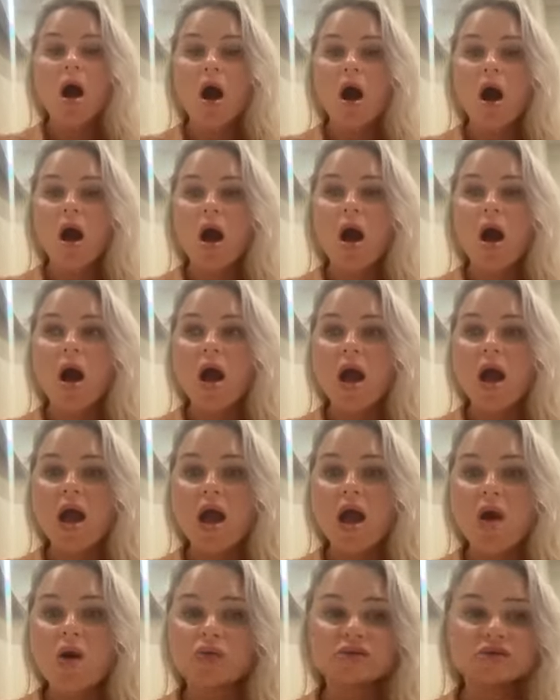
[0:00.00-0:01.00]

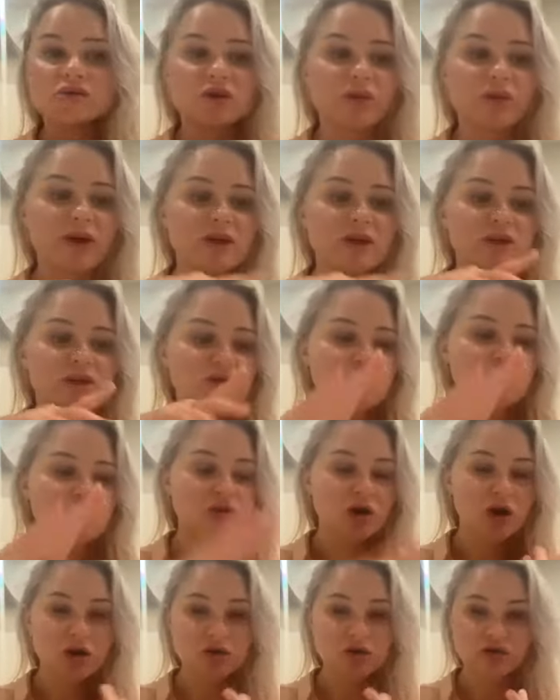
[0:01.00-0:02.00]
I also went to a
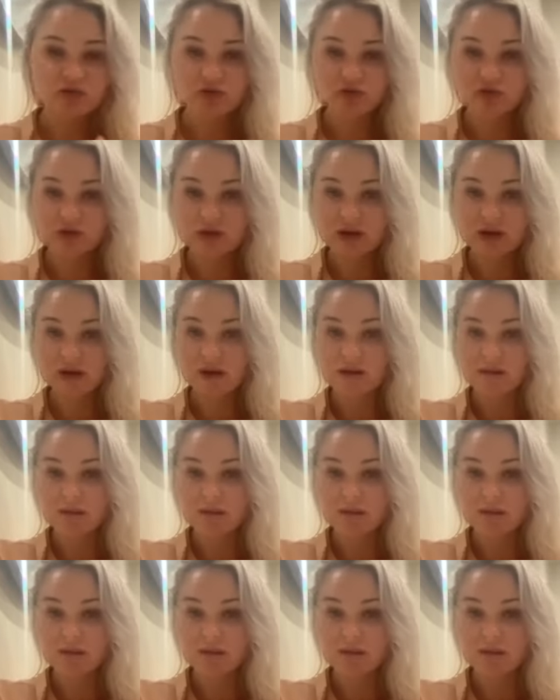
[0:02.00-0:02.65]
tantra retreat